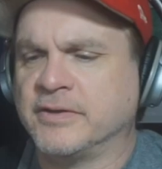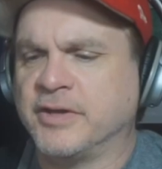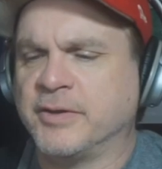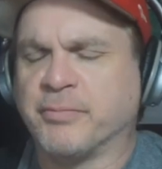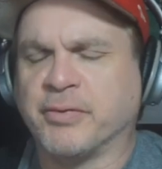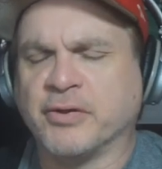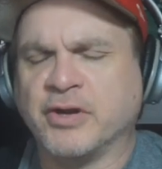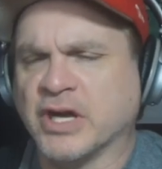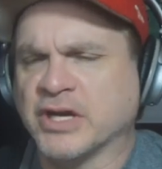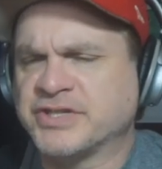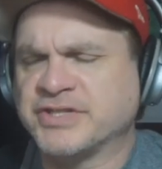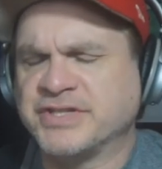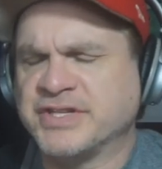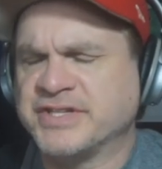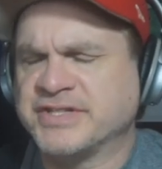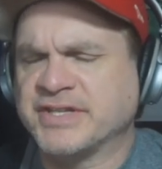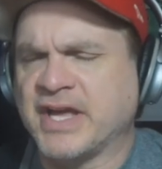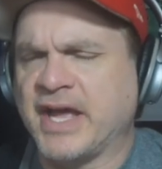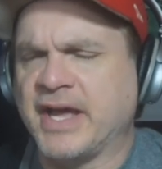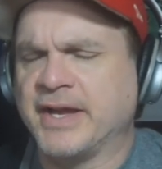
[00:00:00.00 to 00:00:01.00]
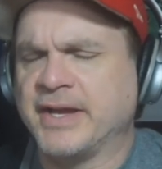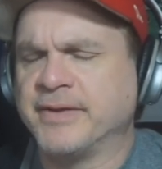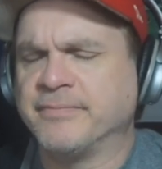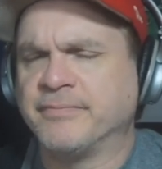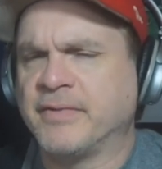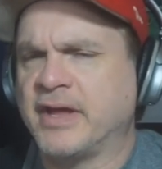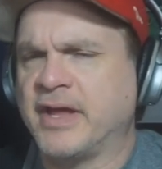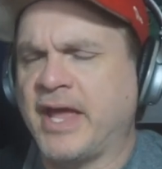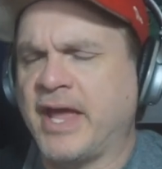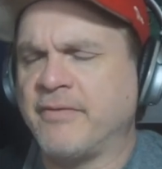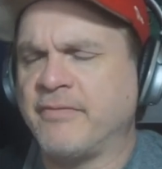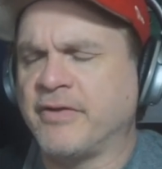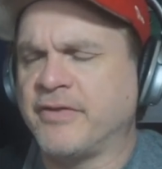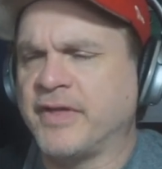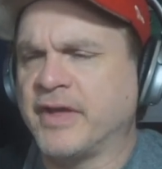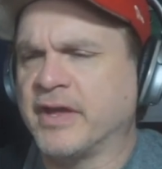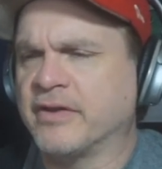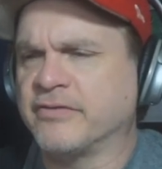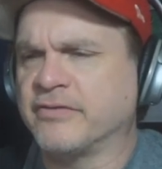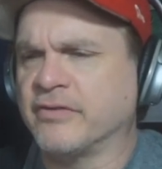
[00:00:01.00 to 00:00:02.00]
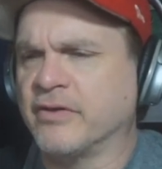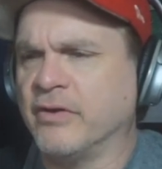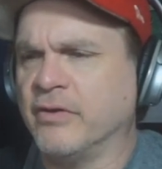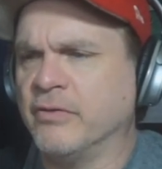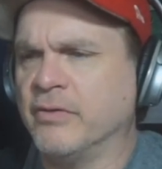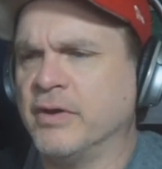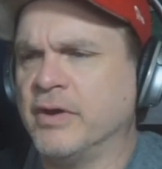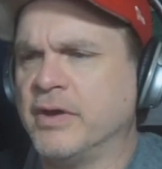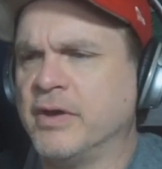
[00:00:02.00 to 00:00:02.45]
production design. Everything is so